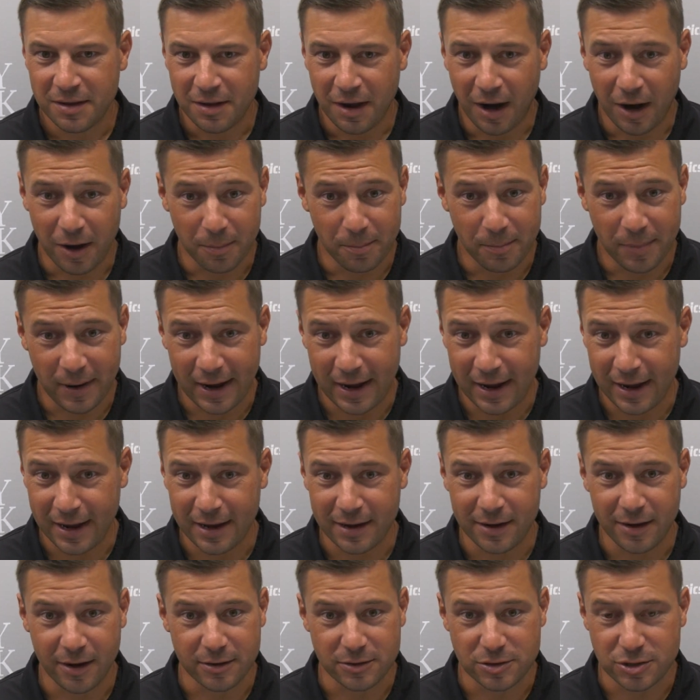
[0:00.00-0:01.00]
our
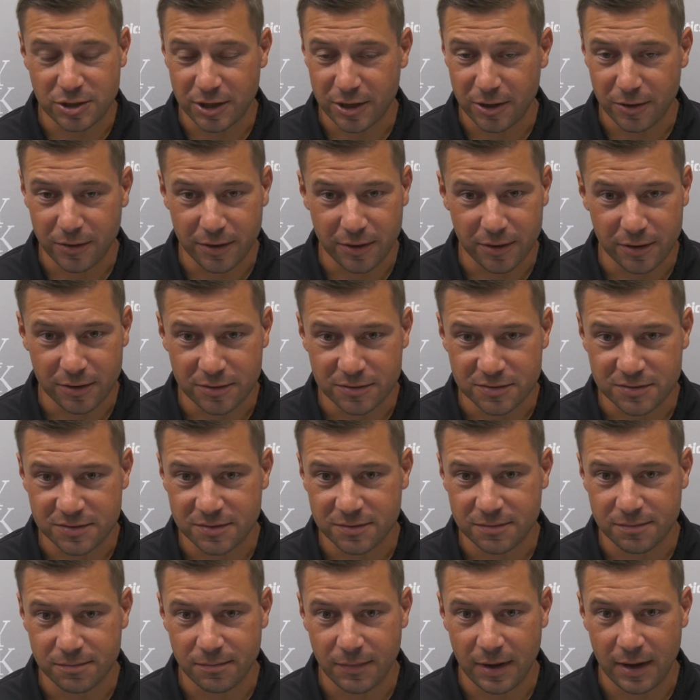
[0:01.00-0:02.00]
band, our
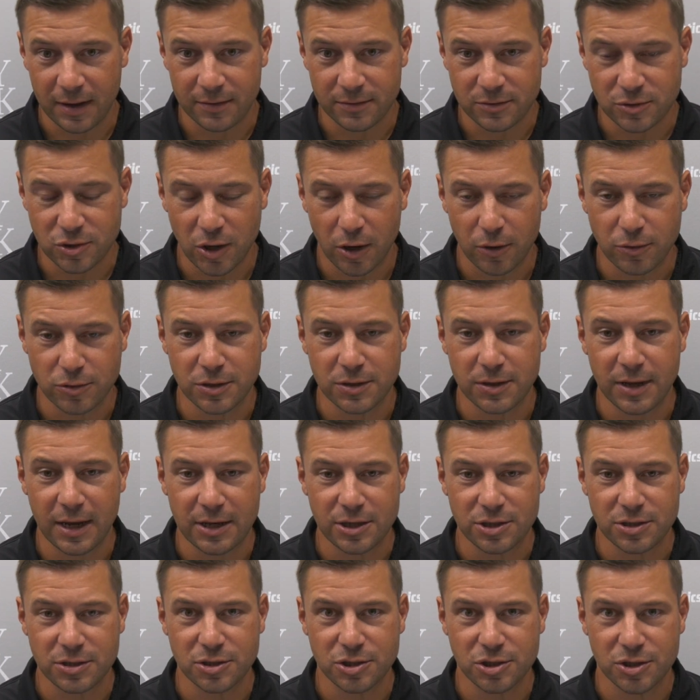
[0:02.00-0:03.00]
cheerleaders. Man, the Trojan
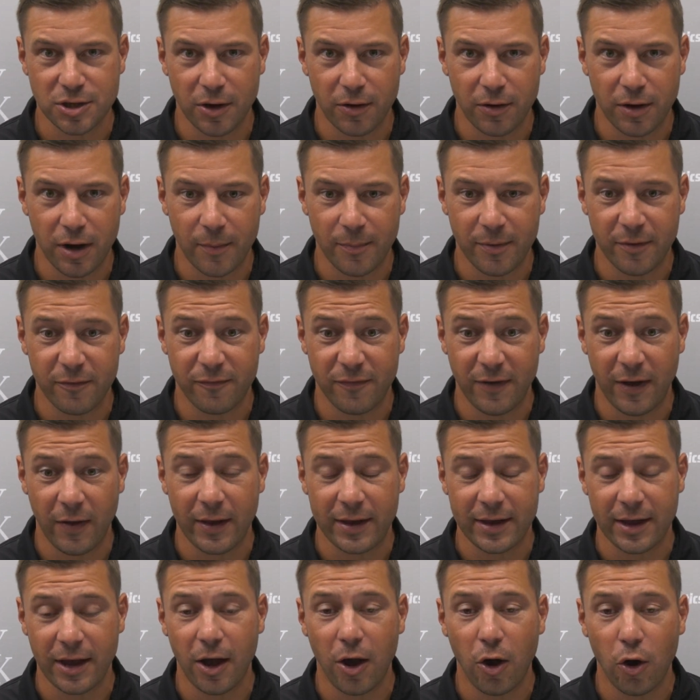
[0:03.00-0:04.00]
Nation showed up. It felt
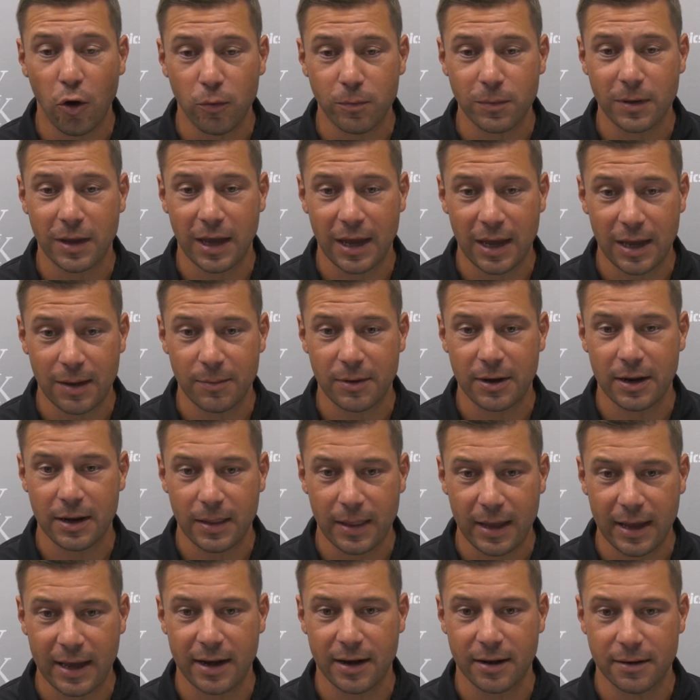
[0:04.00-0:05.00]
like a home game in
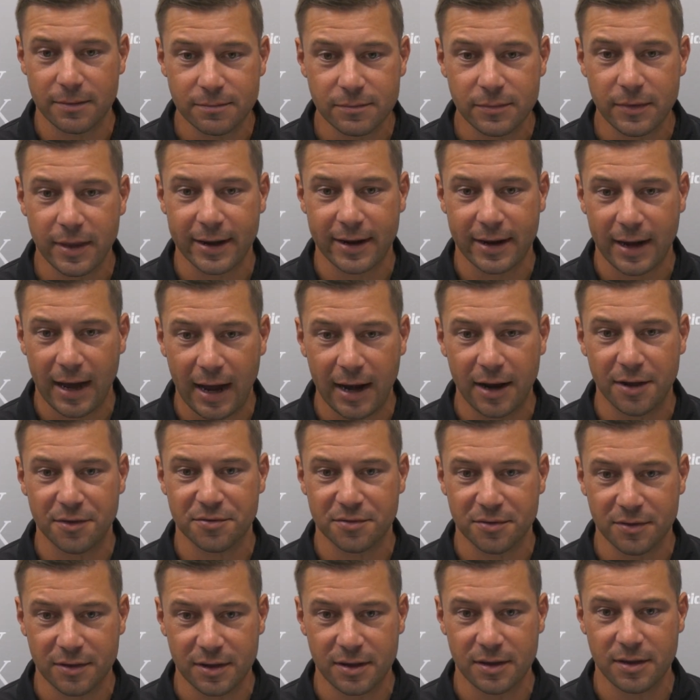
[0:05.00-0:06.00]
Atlanta. Like,
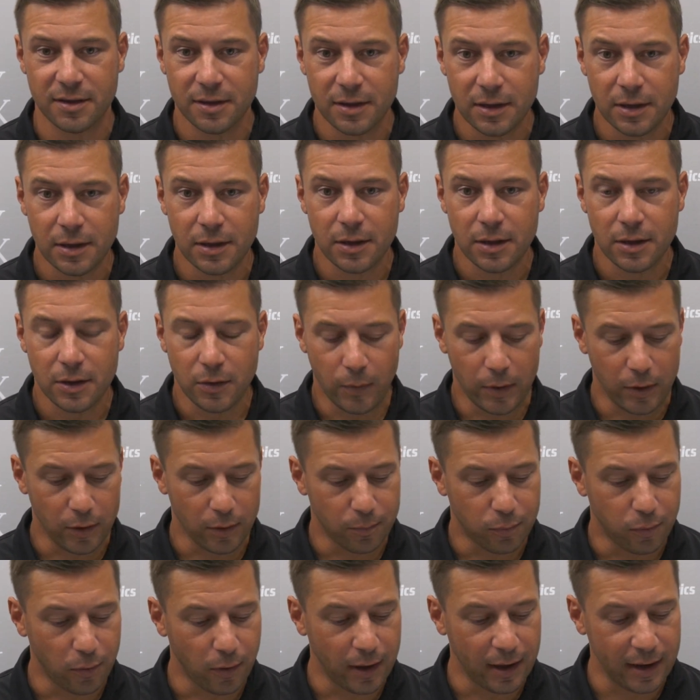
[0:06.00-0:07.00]
honestly, we were
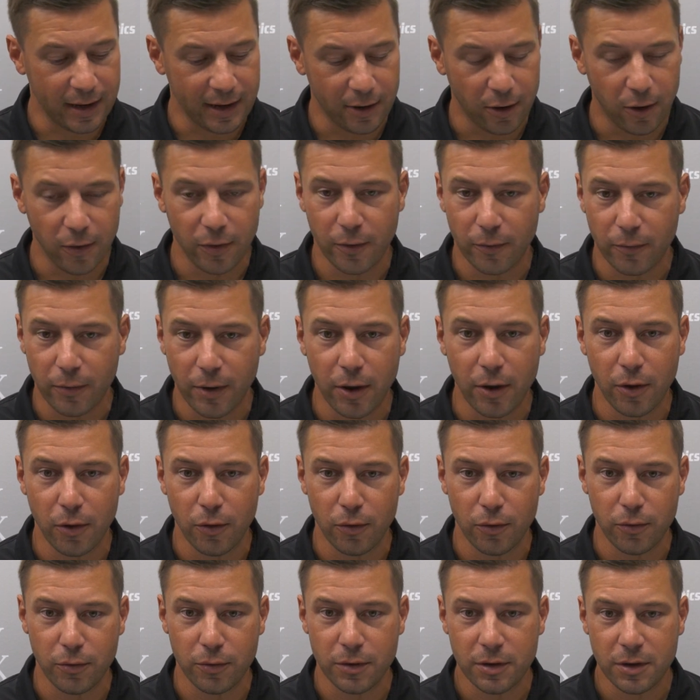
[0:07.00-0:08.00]
playing on the
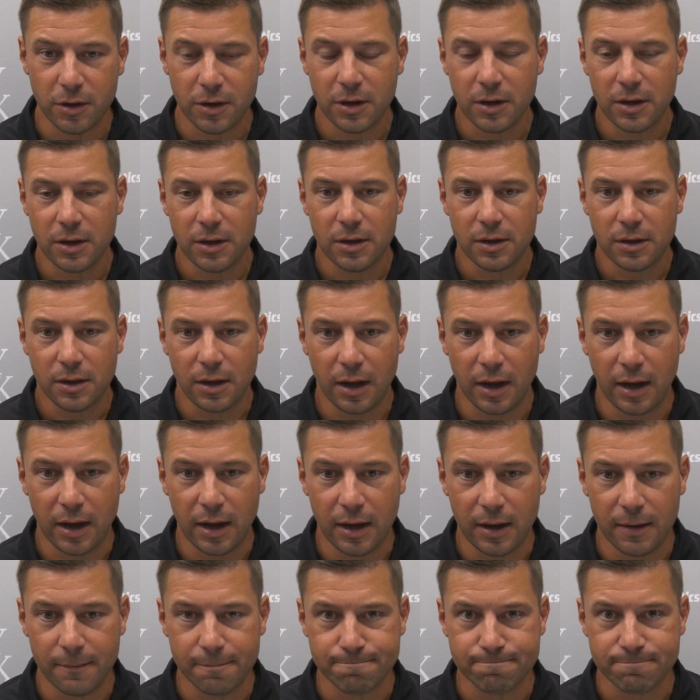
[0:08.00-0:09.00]
road
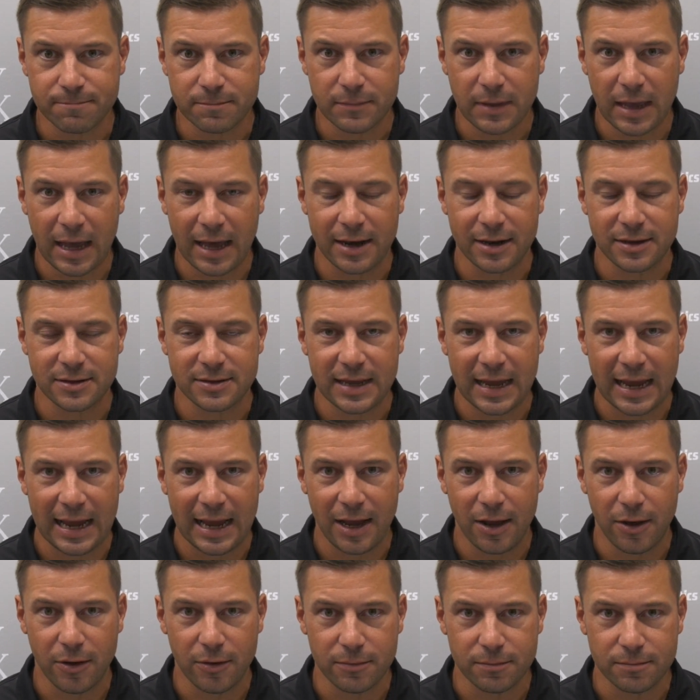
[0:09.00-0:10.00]
out of
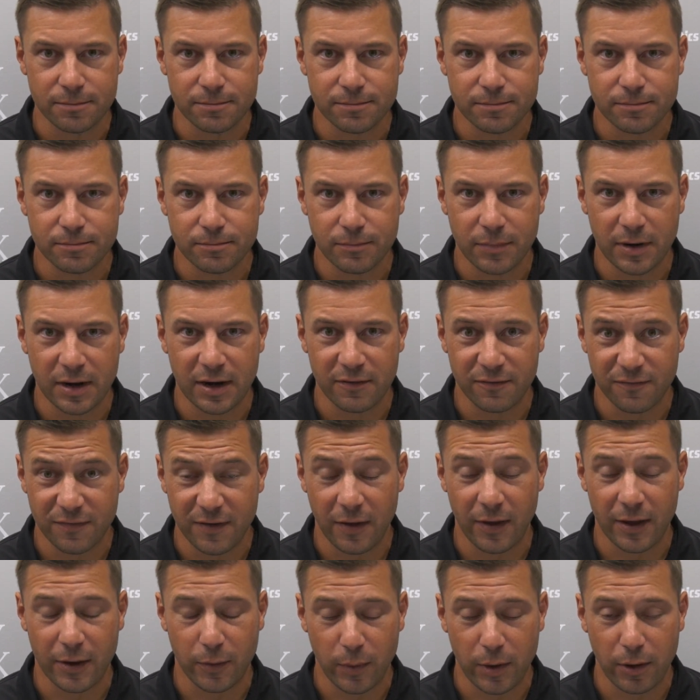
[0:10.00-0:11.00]
town, but it
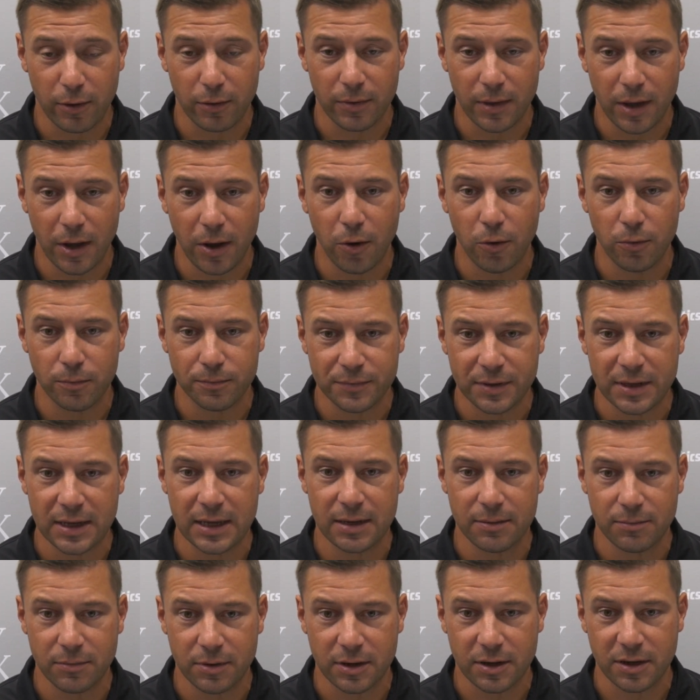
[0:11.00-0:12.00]
felt like we were the home
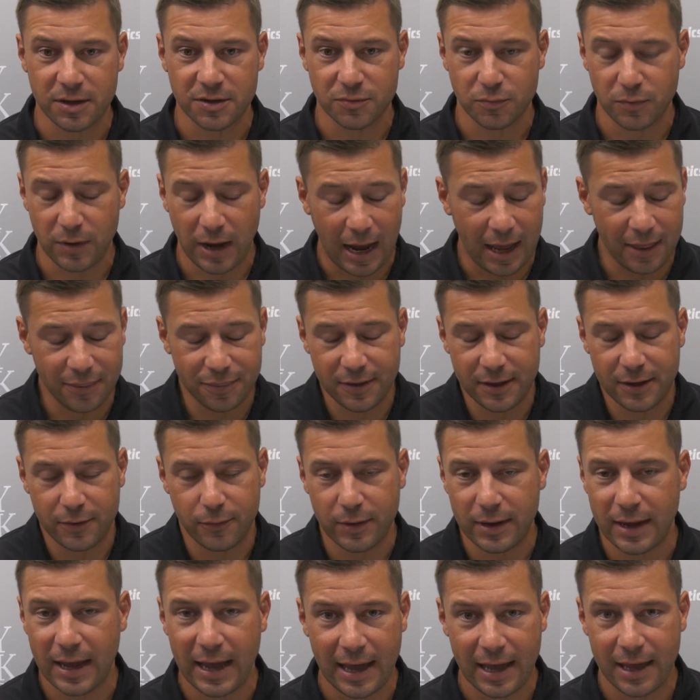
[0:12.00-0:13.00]
team because I think
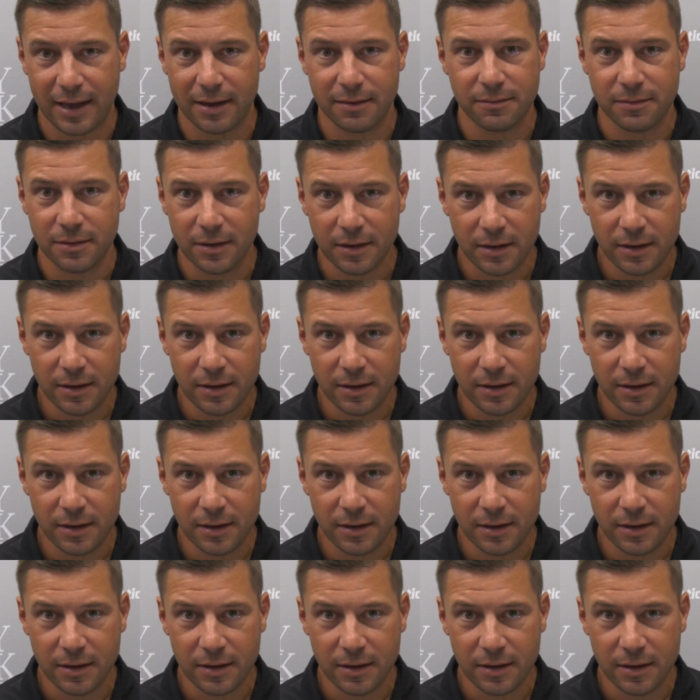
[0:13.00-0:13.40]
we had